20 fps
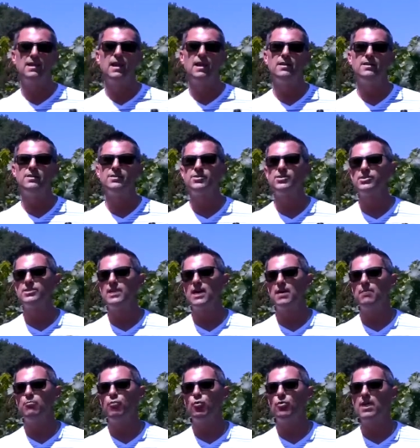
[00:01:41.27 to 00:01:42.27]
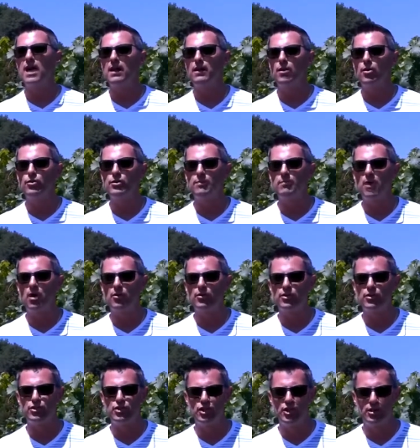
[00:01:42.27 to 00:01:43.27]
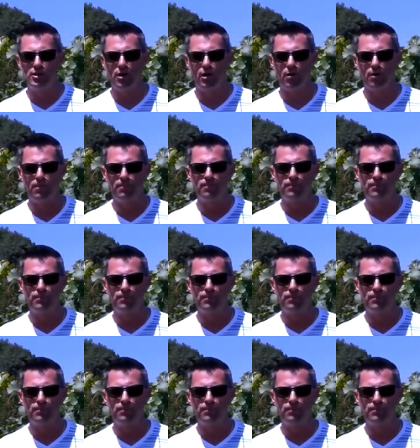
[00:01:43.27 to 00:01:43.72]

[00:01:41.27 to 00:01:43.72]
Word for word: and this is a Brunello di Montalcino.